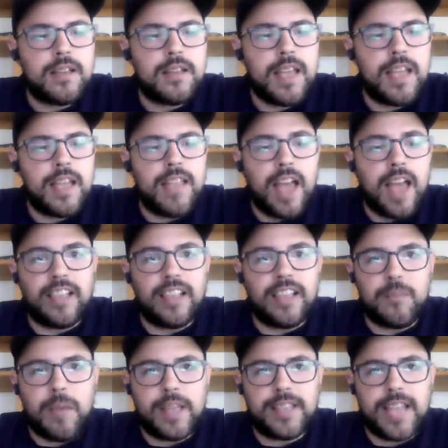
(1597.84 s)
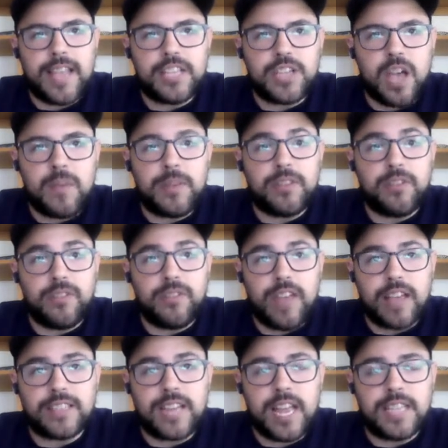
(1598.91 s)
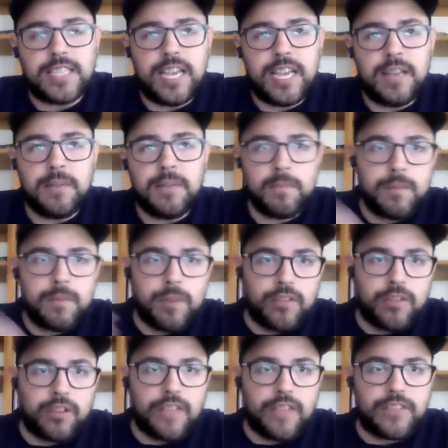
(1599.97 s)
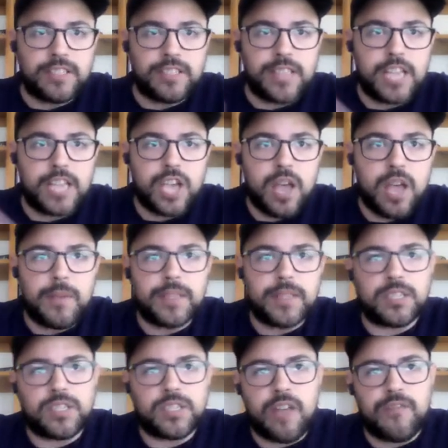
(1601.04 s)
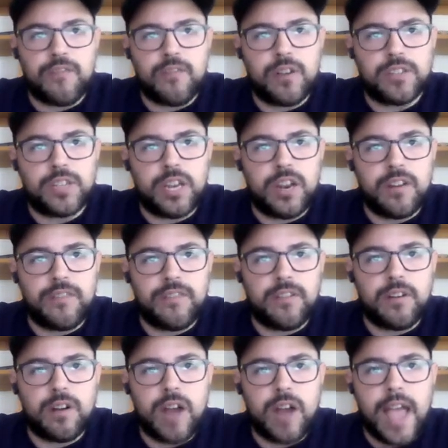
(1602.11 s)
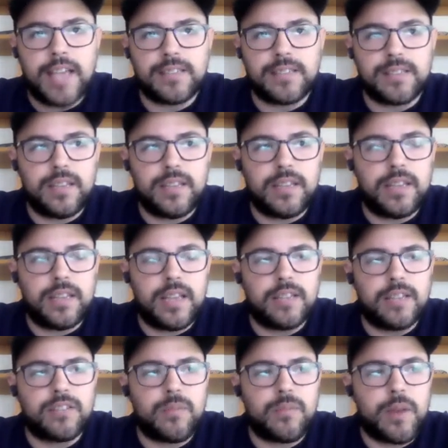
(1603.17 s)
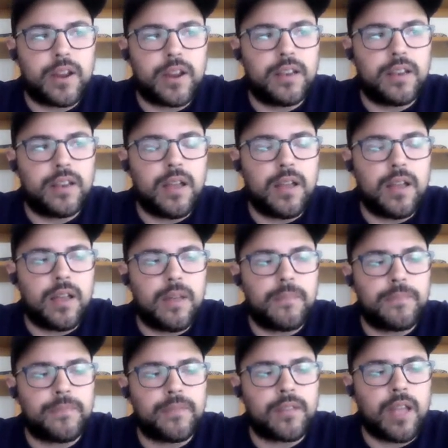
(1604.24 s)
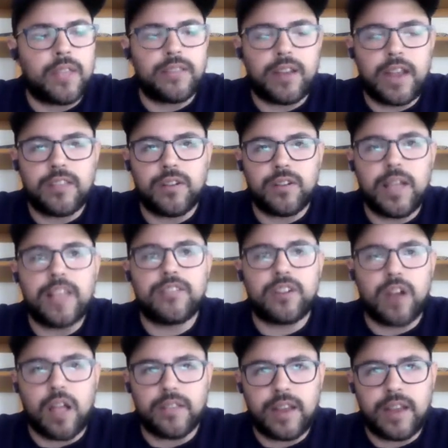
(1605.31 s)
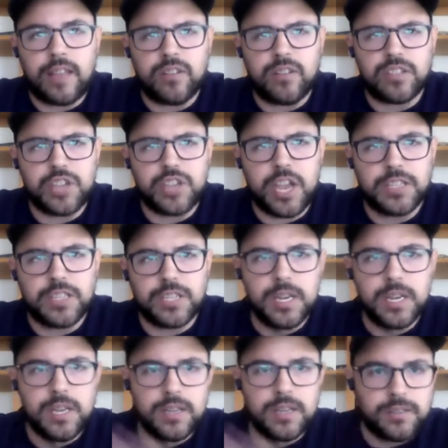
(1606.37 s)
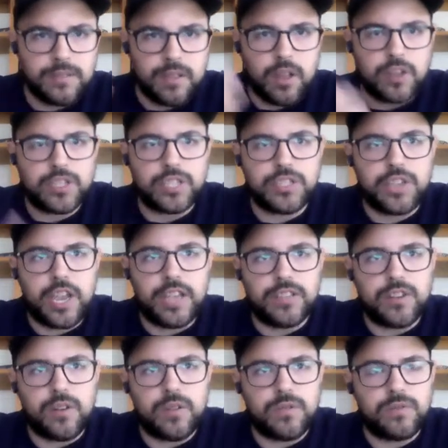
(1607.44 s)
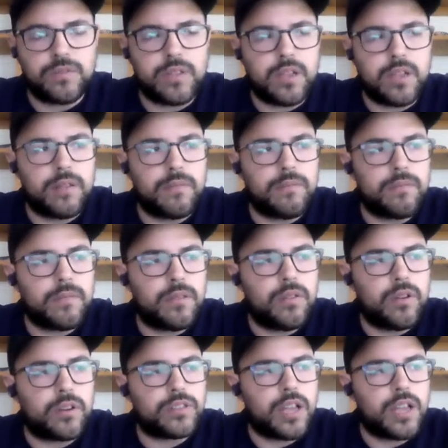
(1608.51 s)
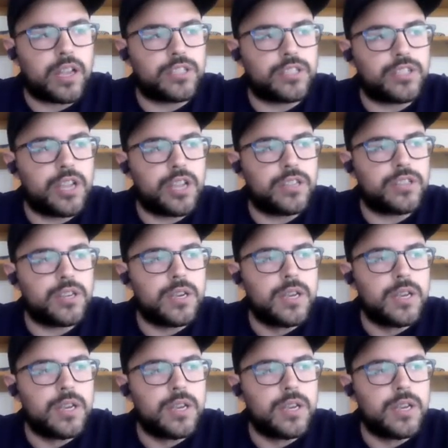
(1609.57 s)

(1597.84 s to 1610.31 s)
not leaving my day job. In 2018, my brother left his day job as a software engineer for ICE, the Inter-American Intercontinental Exchange. It's a large exchange, owns the New York Stock Exchange.